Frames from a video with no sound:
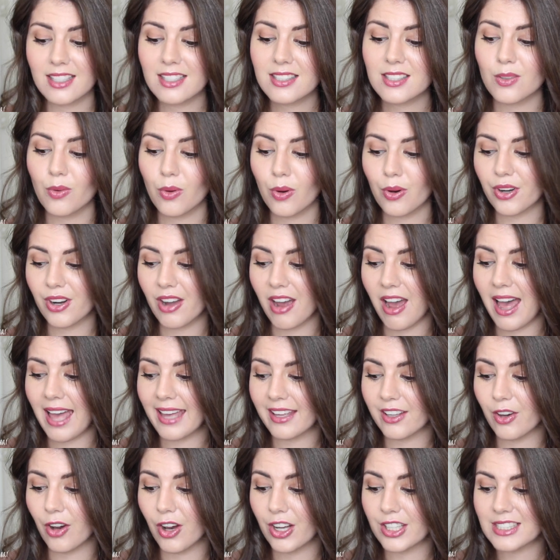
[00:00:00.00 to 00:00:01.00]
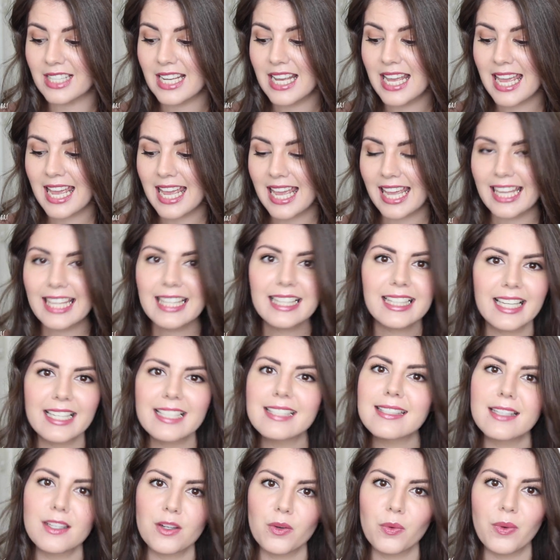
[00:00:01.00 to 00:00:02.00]
This order I got in
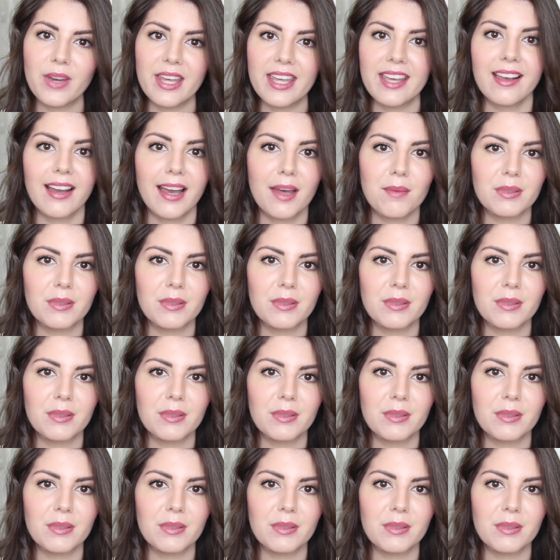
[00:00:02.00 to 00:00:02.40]
less than a week,